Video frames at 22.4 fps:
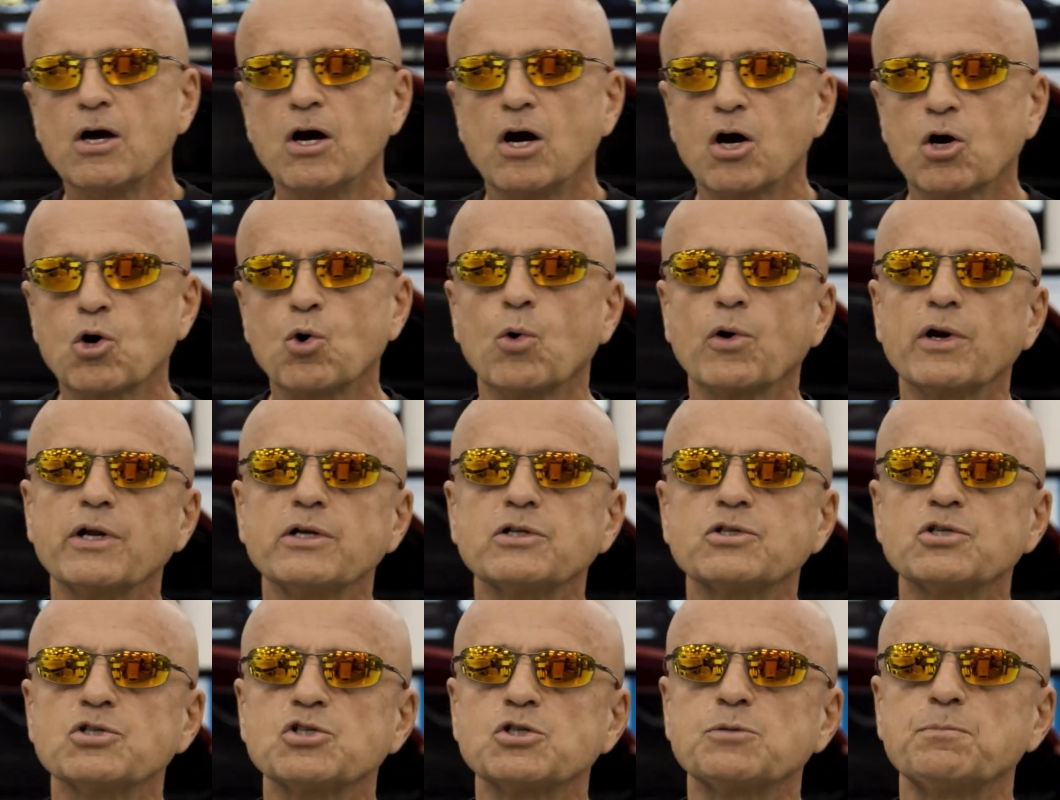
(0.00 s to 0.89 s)

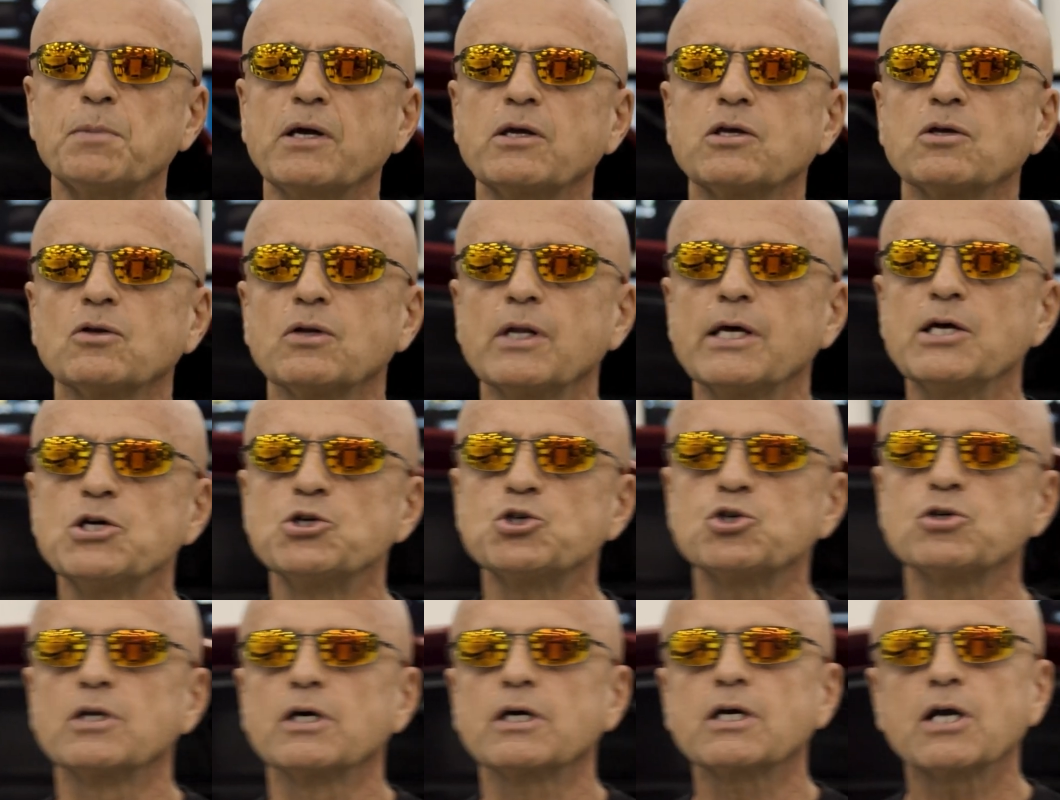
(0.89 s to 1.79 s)
according to
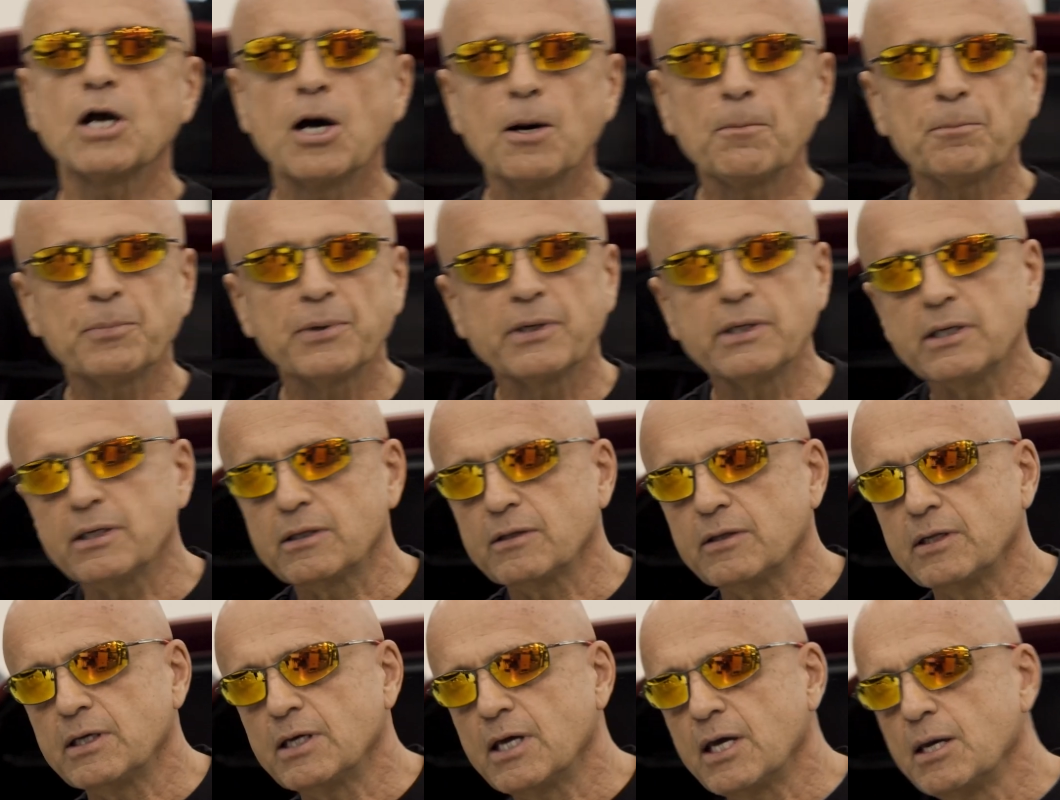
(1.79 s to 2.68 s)
speculation
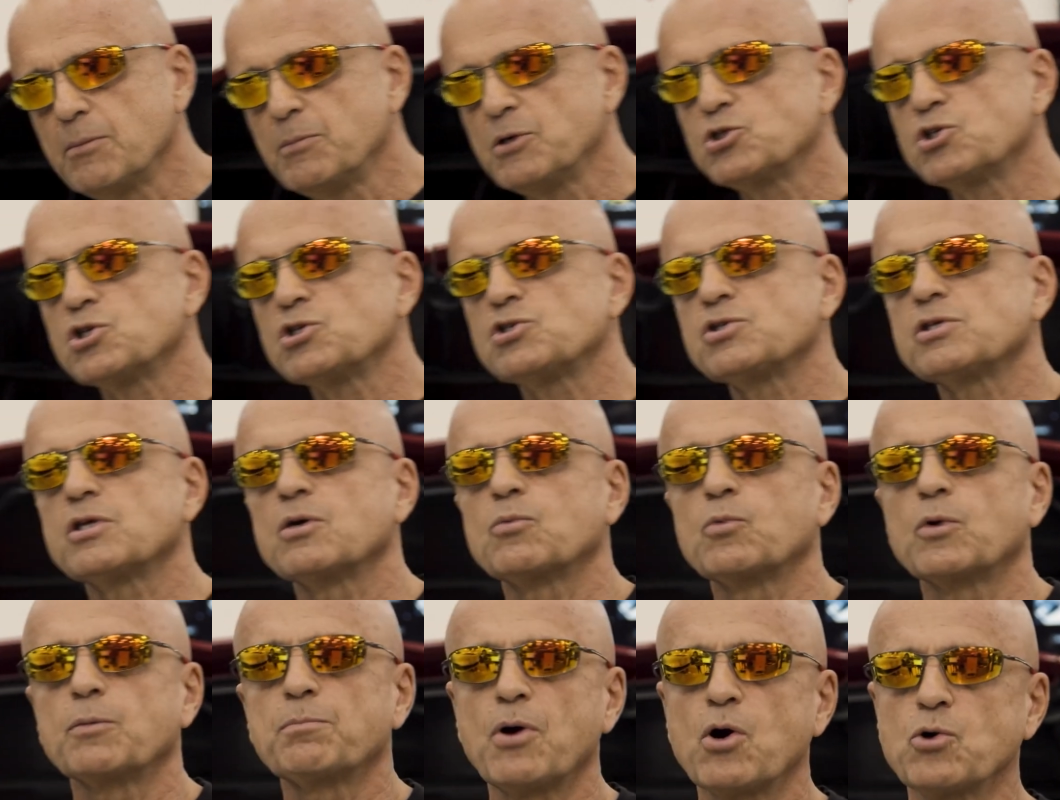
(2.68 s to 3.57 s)
accompanying the images
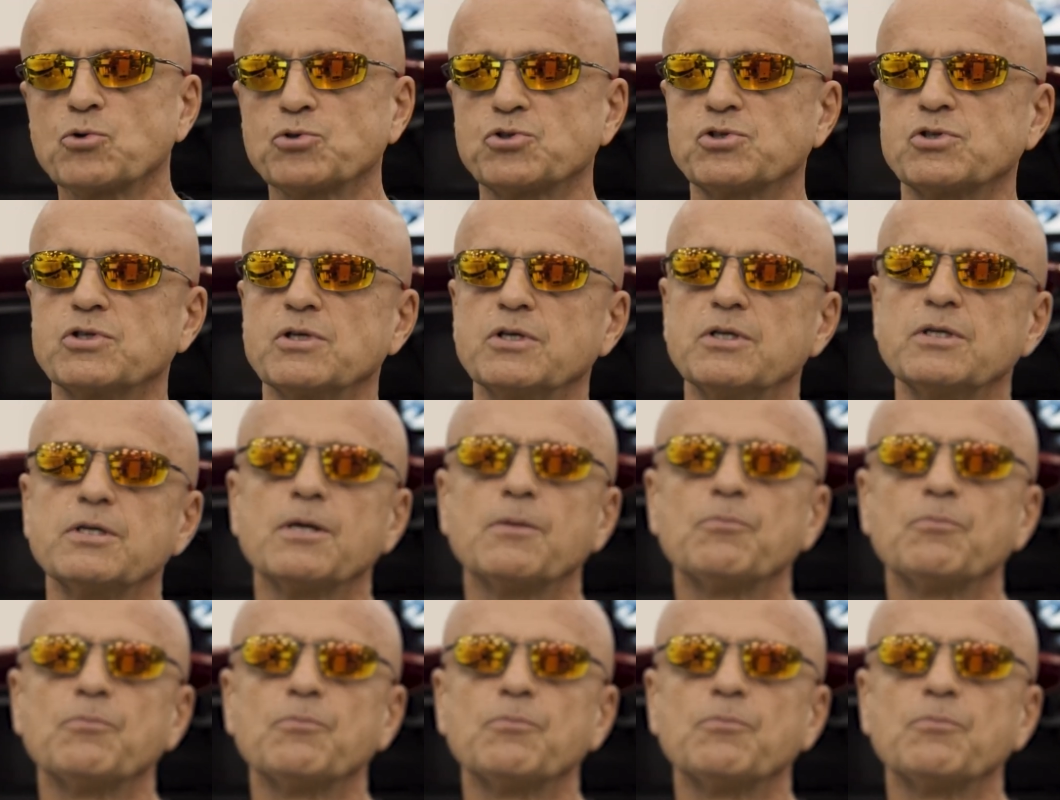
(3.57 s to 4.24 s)
that were posted,